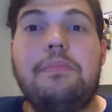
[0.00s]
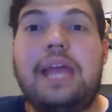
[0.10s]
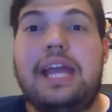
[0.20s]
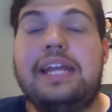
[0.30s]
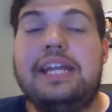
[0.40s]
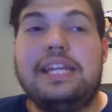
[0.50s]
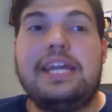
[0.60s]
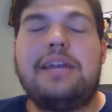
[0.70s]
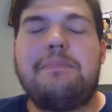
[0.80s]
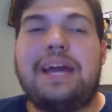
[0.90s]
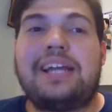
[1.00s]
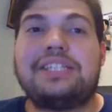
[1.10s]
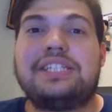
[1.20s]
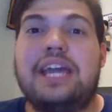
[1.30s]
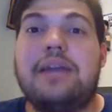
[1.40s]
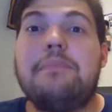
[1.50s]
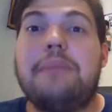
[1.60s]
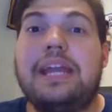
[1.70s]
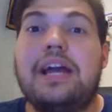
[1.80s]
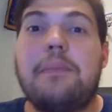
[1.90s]
And India and Pakistan
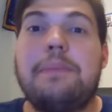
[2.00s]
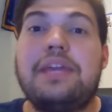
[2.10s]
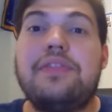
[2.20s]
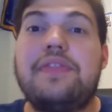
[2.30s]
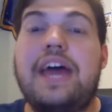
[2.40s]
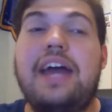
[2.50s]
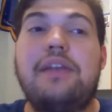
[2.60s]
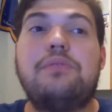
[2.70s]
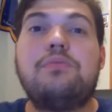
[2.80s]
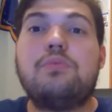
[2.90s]
may not be that